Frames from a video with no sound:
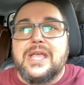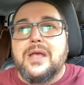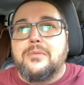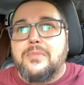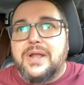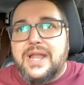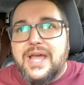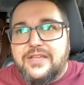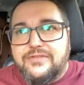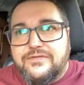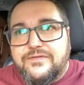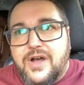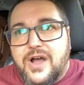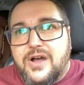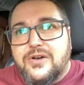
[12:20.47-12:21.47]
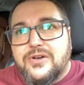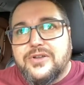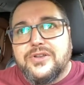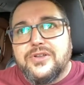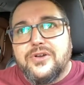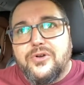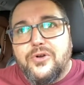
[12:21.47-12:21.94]
But I found
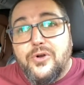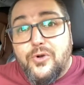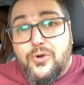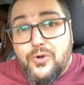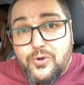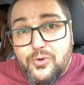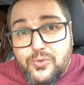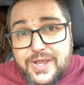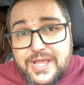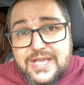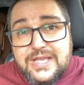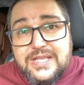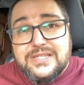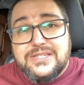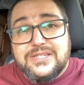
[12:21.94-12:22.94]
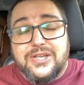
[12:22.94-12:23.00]
always